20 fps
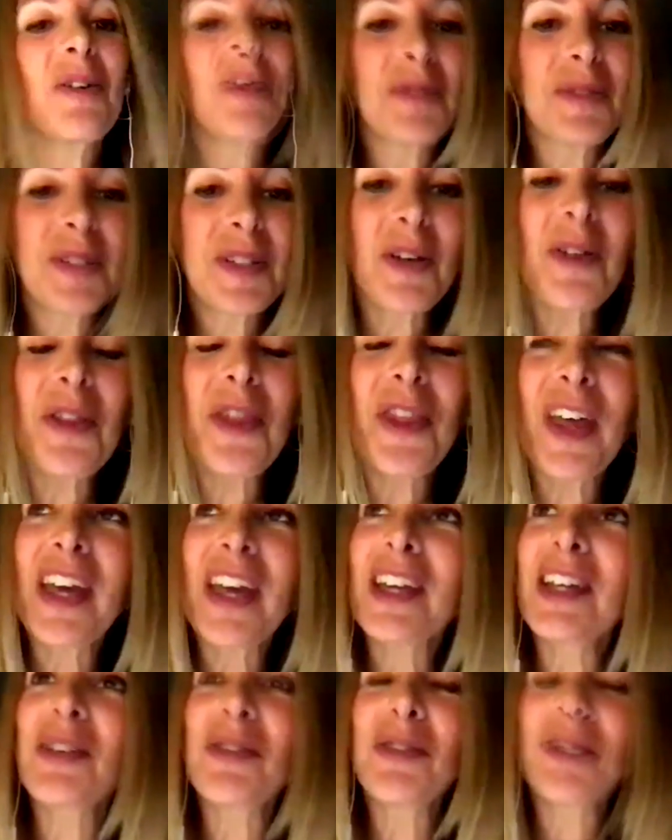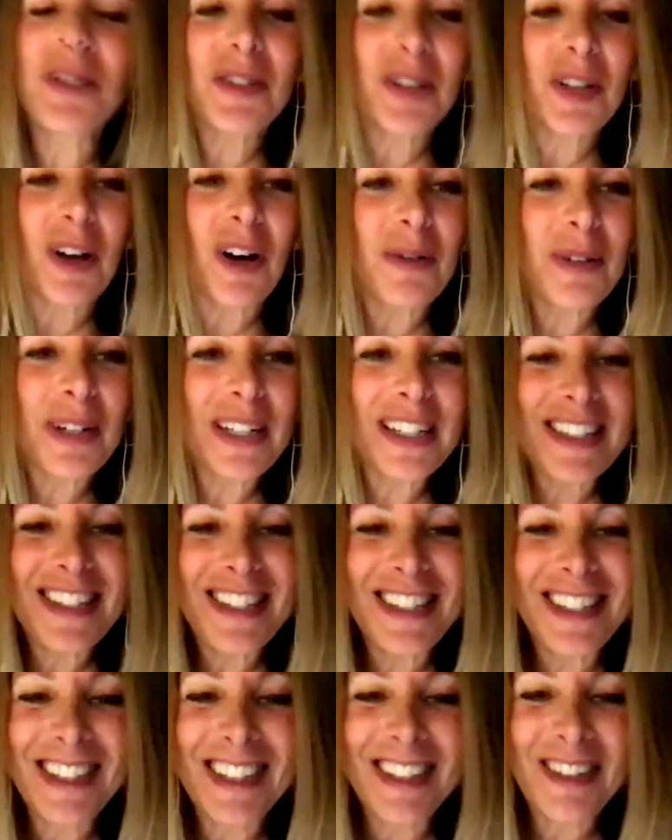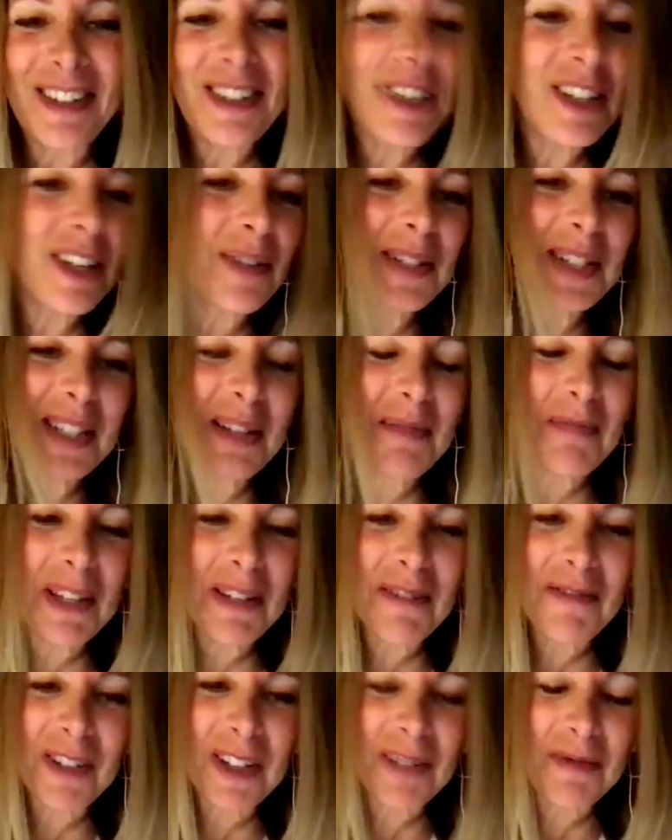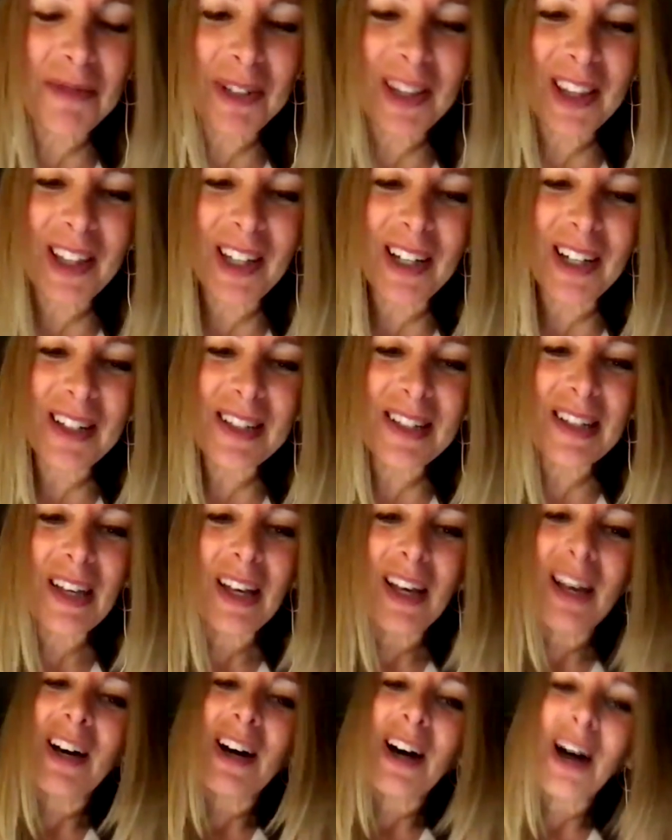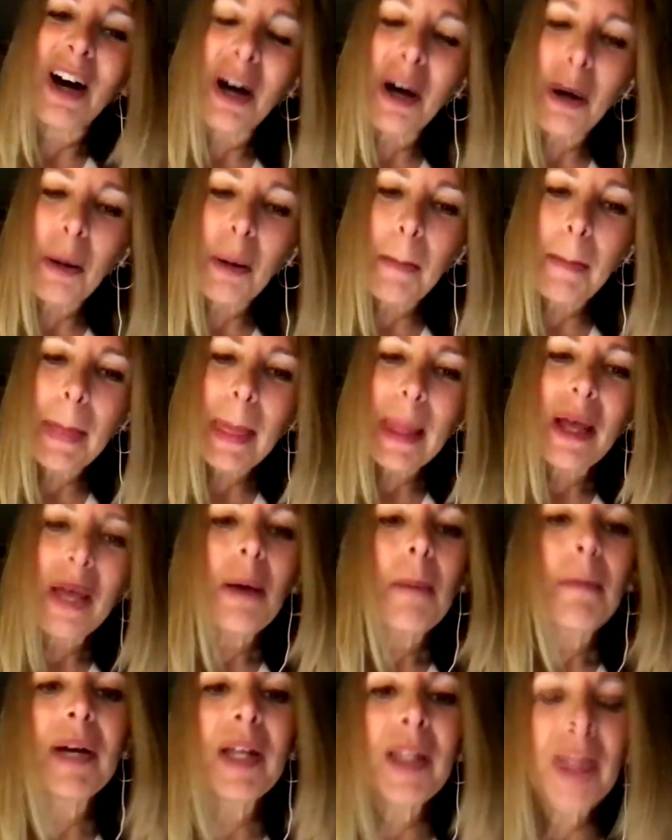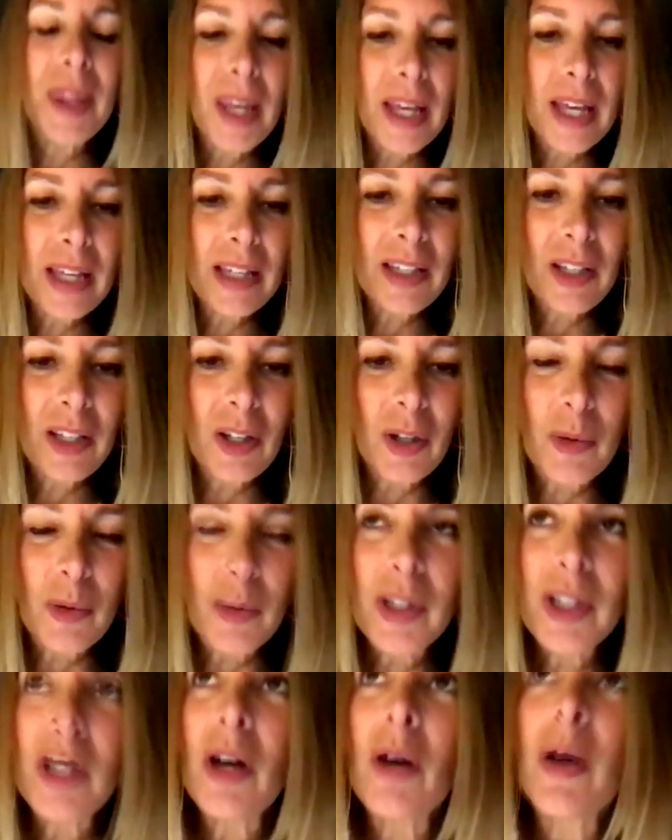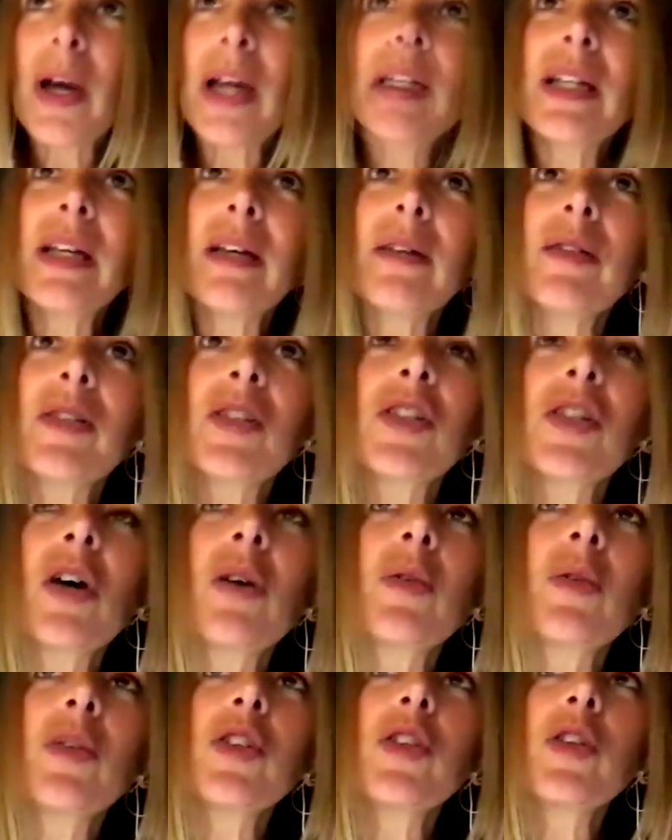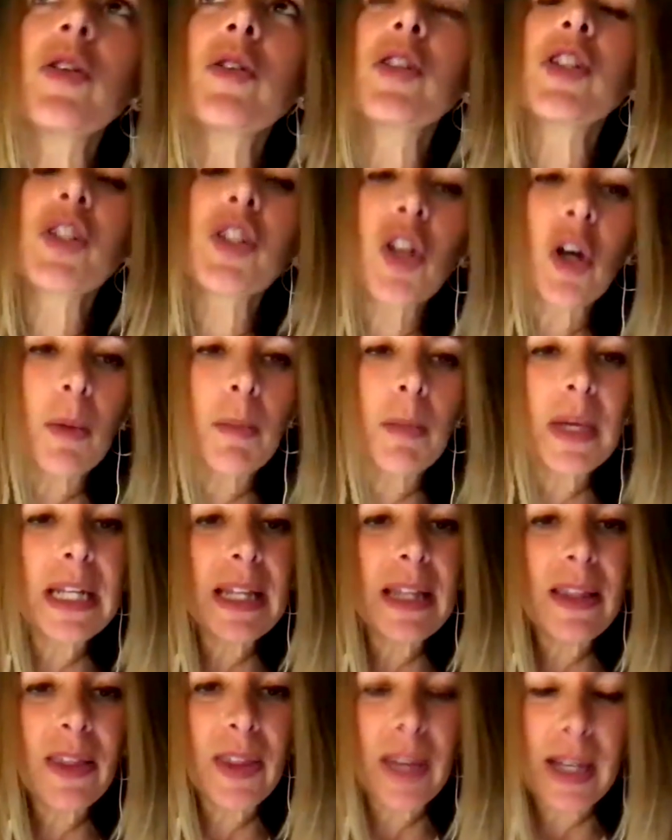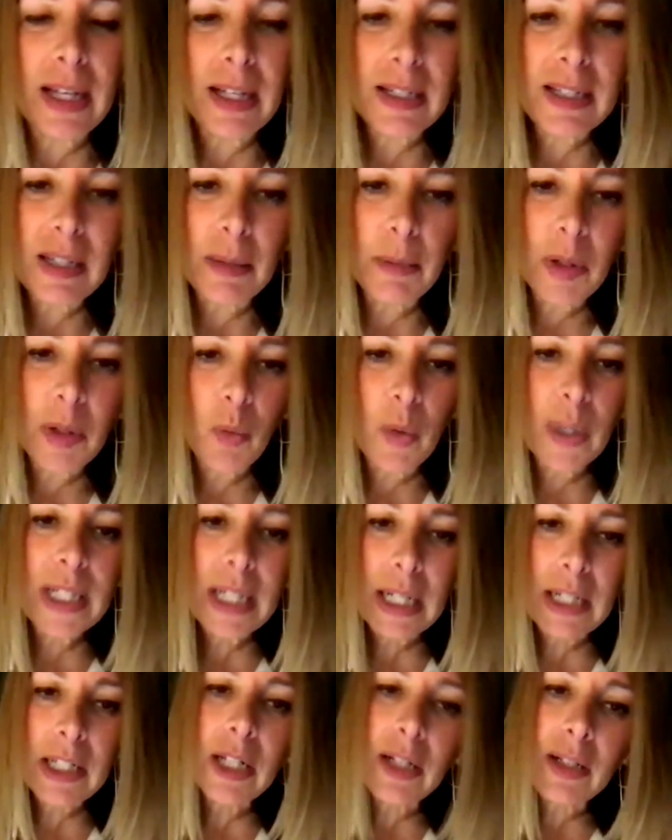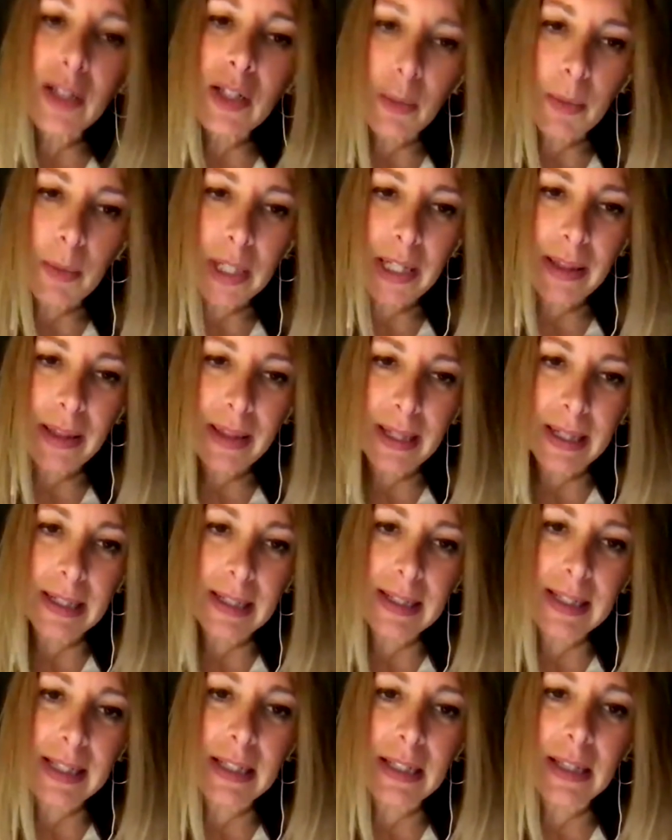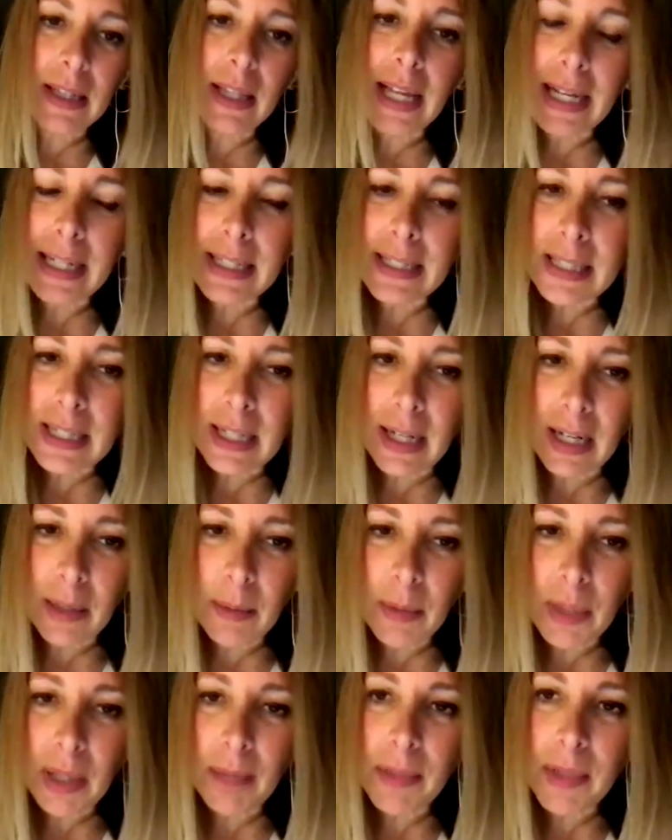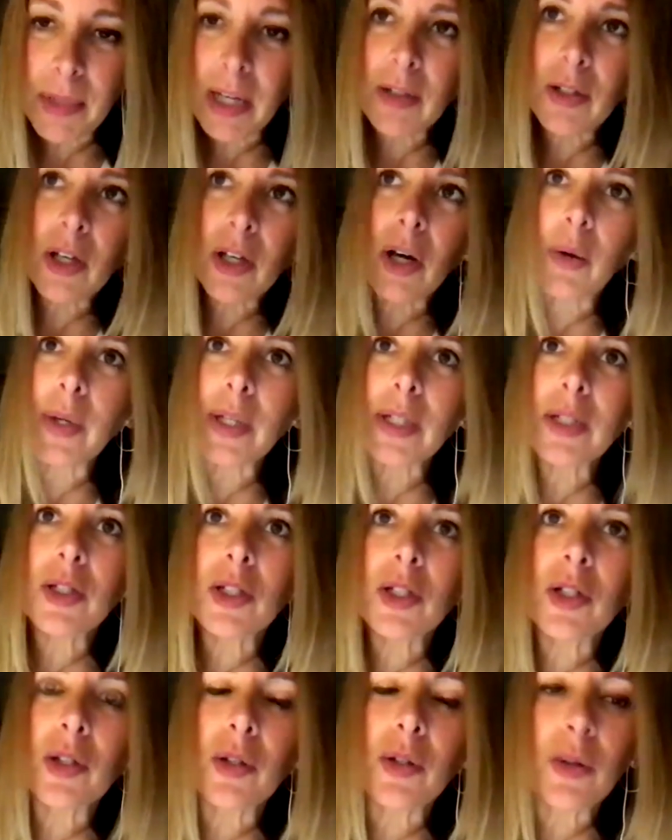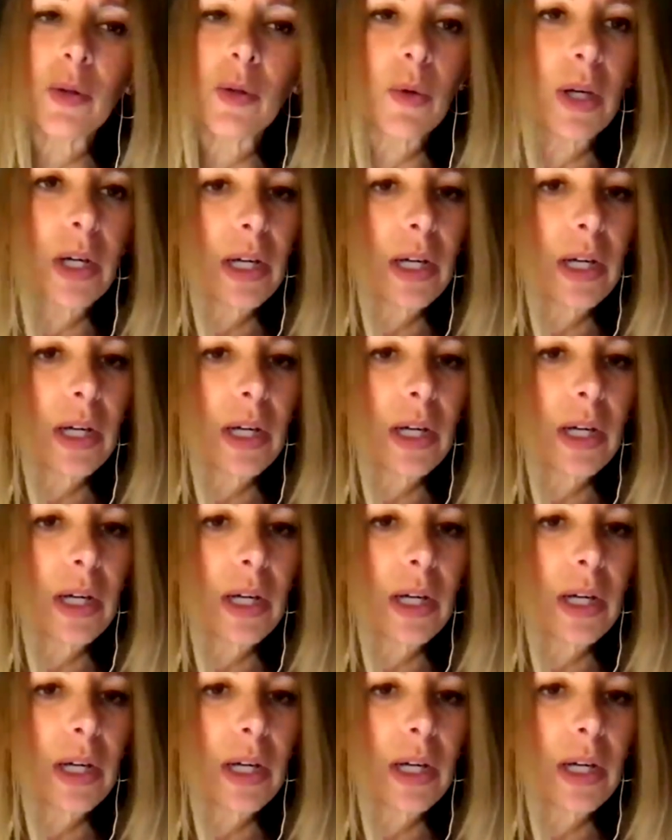So thank you. There's always, it's always something fun with us. Um, but thank you, and there's so many things. I mean, we touched on so many things last time, and I'm not going to,